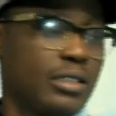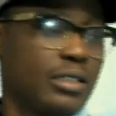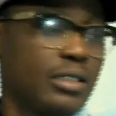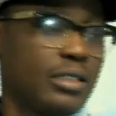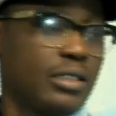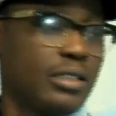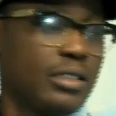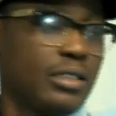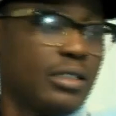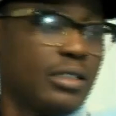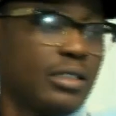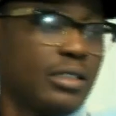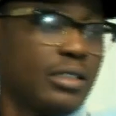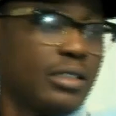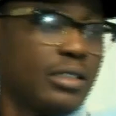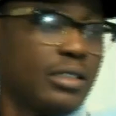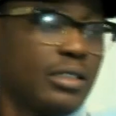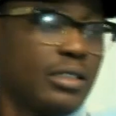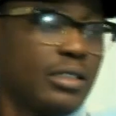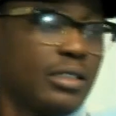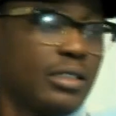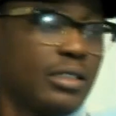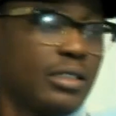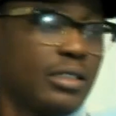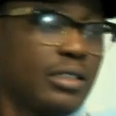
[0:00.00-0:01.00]

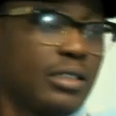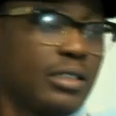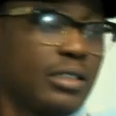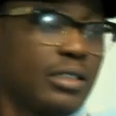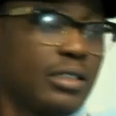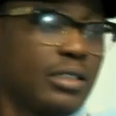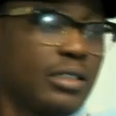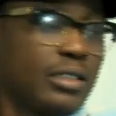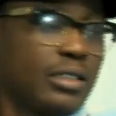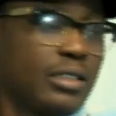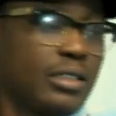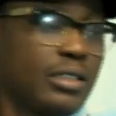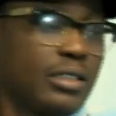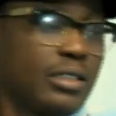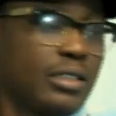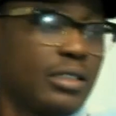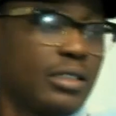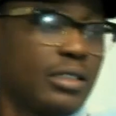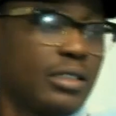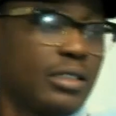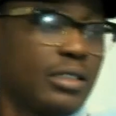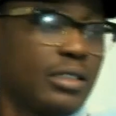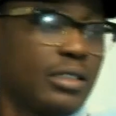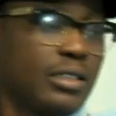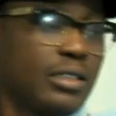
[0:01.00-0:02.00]

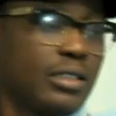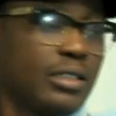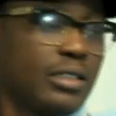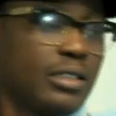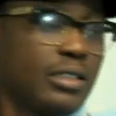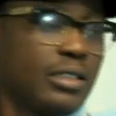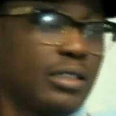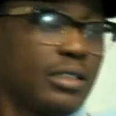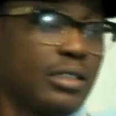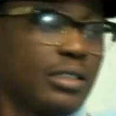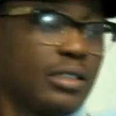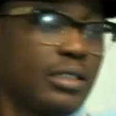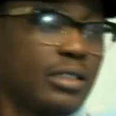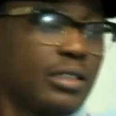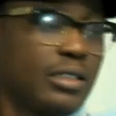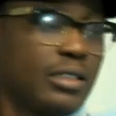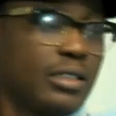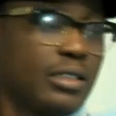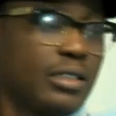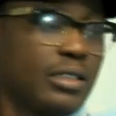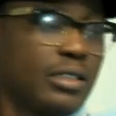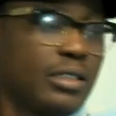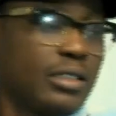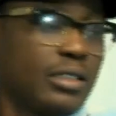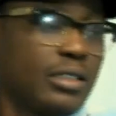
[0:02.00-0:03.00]

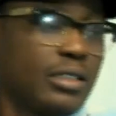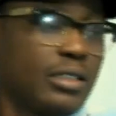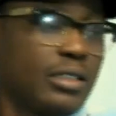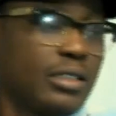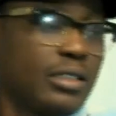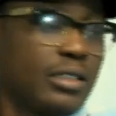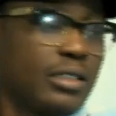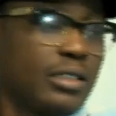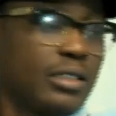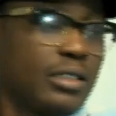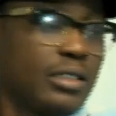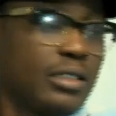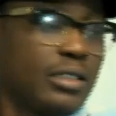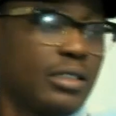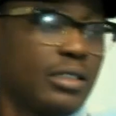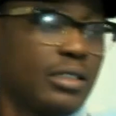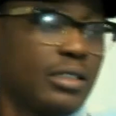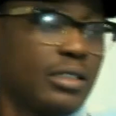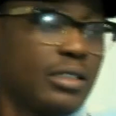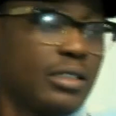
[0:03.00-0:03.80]
(silence)